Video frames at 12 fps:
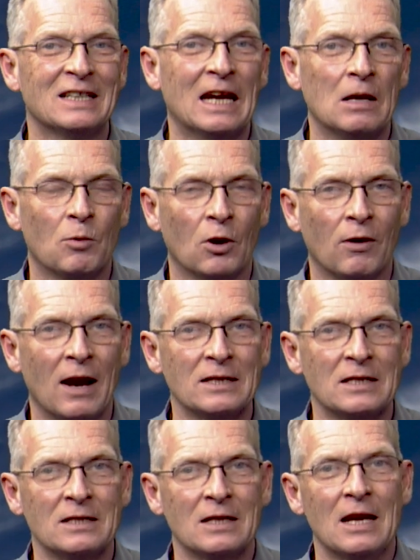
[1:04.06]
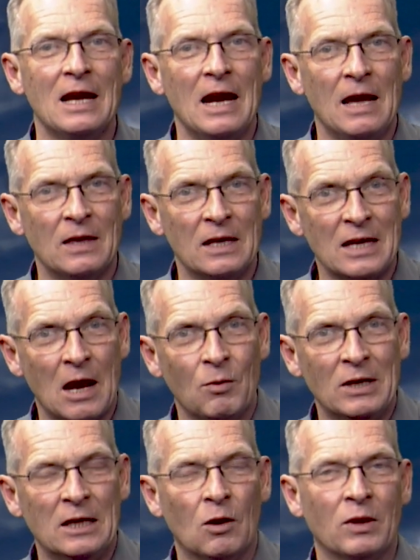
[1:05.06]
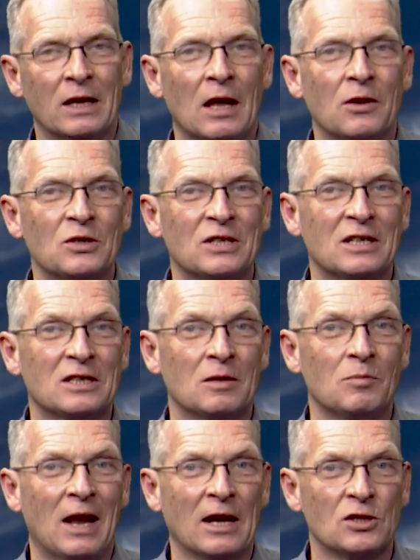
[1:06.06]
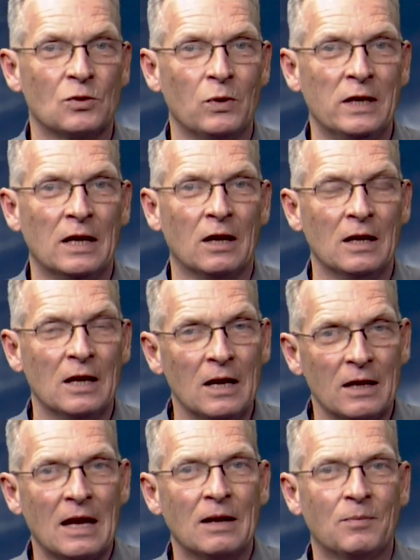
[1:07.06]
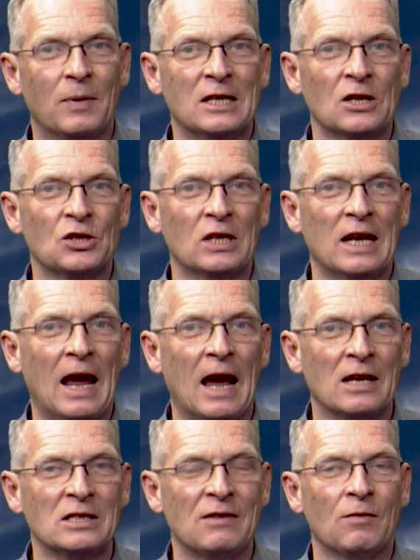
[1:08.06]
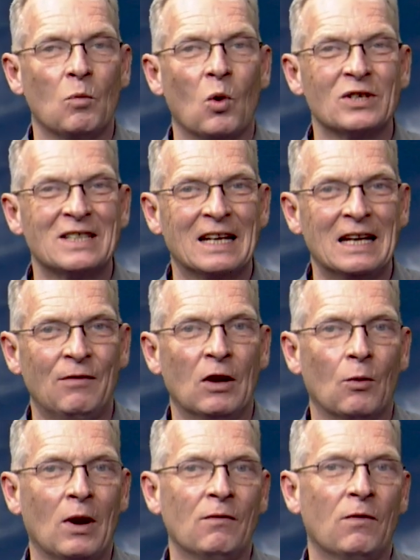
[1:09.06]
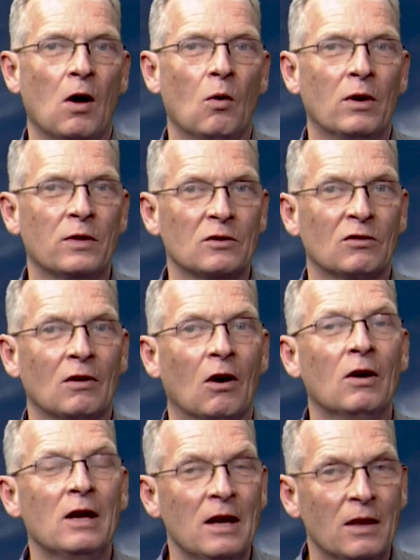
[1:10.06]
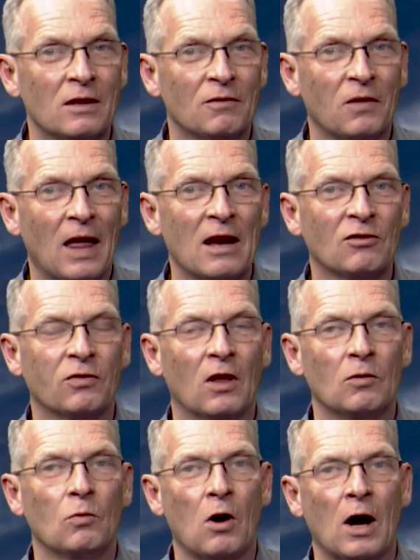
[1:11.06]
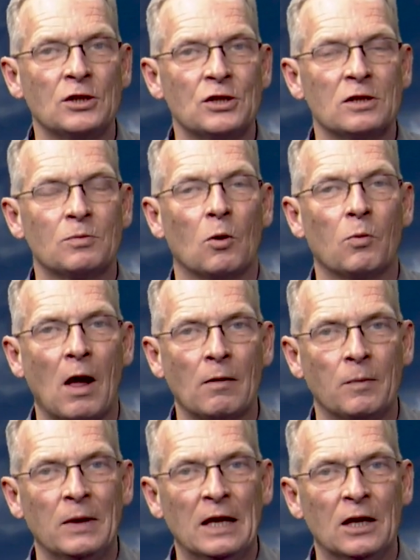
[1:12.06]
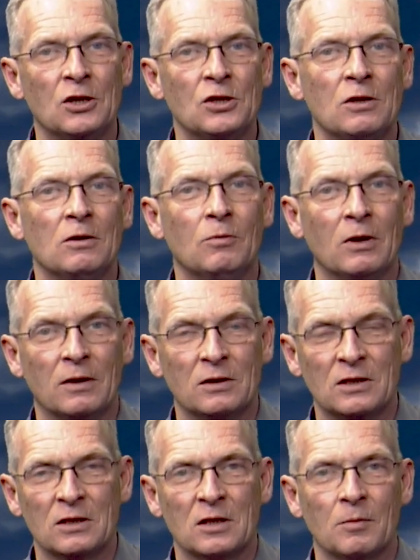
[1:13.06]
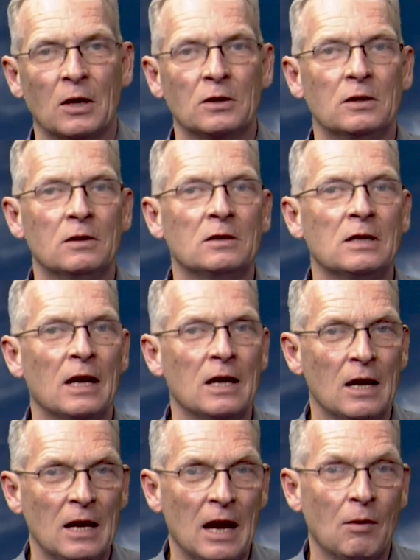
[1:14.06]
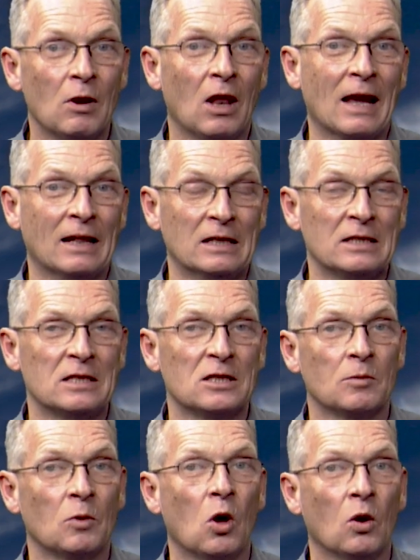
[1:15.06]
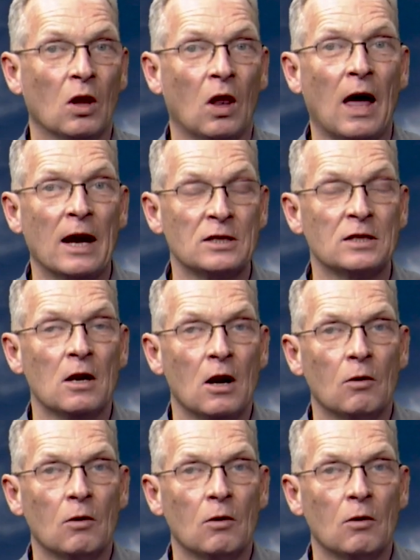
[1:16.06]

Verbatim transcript: the day progresses. And then yet we deal with another system next week that potentially has even more significant rainfall with us. So the flash flood watches will probably be issued with the system on Tuesday, and we're likely to see some localized